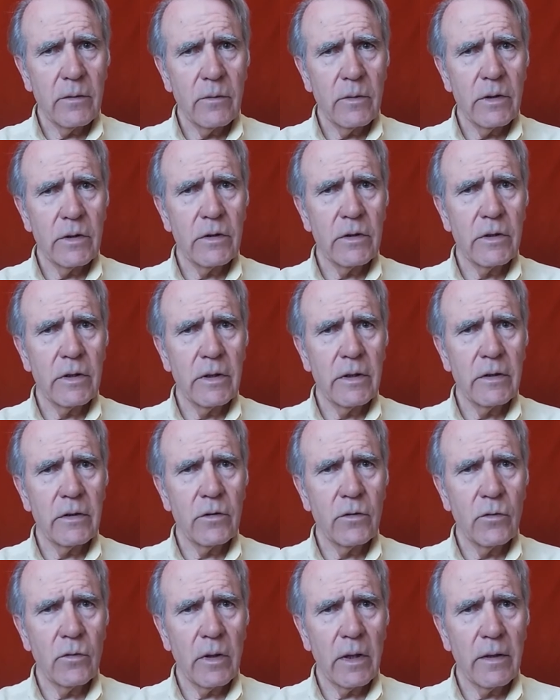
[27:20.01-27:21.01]
which
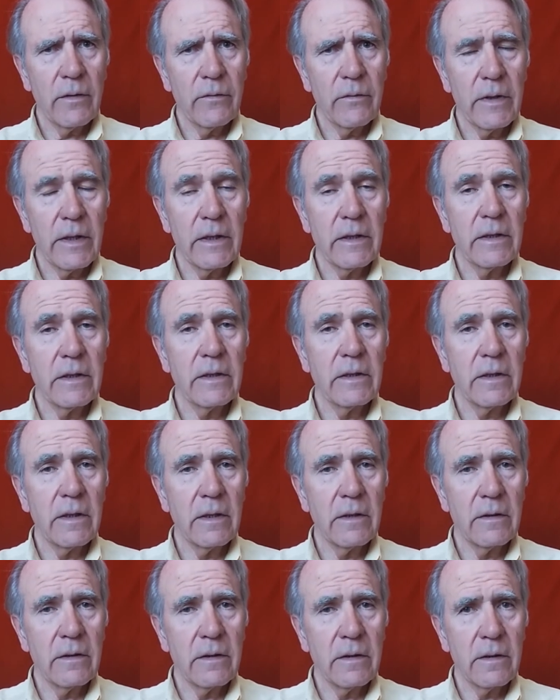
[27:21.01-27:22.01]
is to have
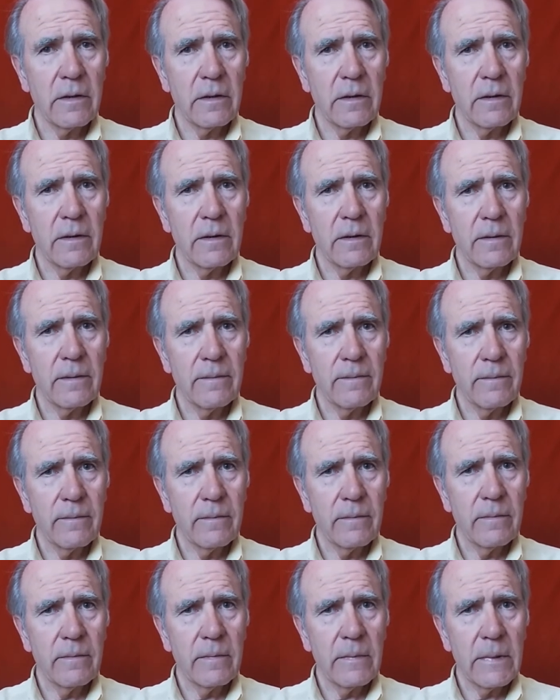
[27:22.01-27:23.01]
existence.
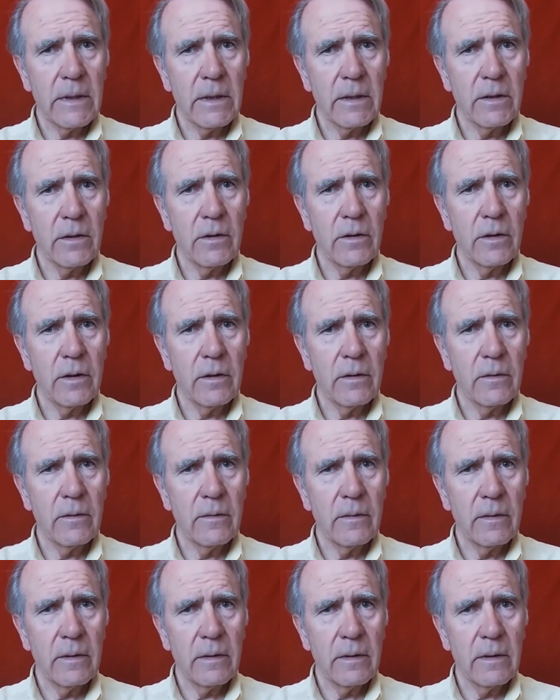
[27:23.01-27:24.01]
You know?
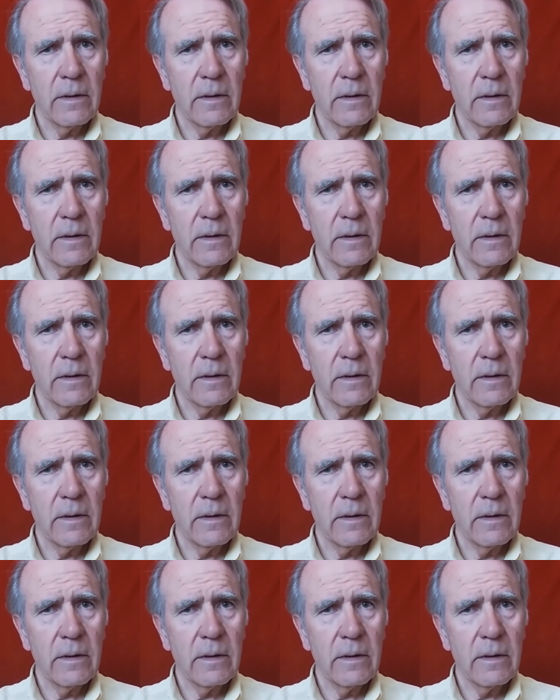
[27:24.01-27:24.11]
